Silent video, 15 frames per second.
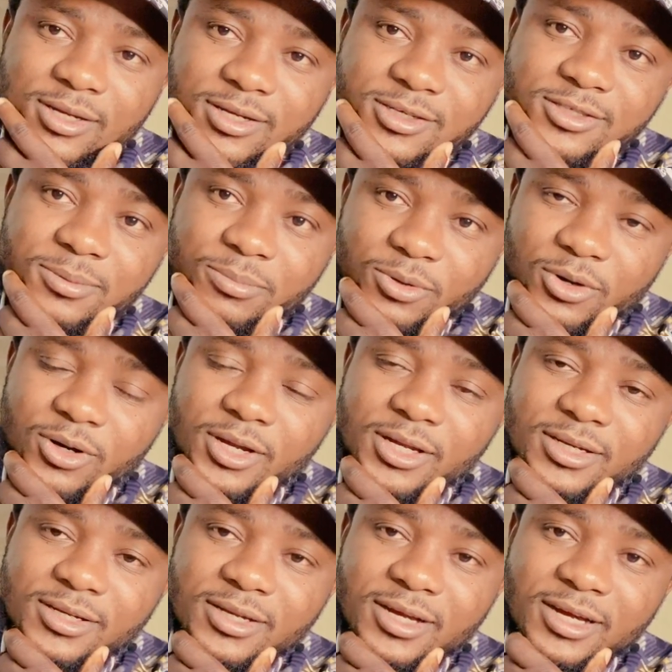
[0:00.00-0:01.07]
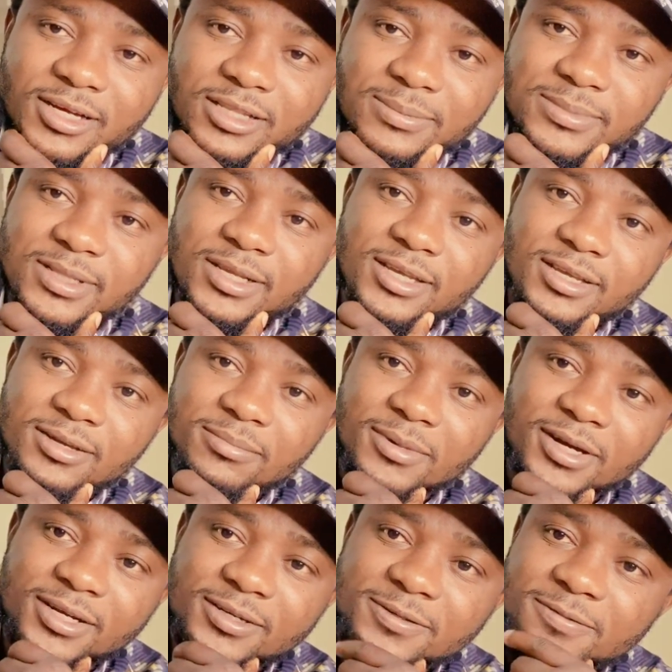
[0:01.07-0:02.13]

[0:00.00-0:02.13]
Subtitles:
It's your boy Adamslink. Bye.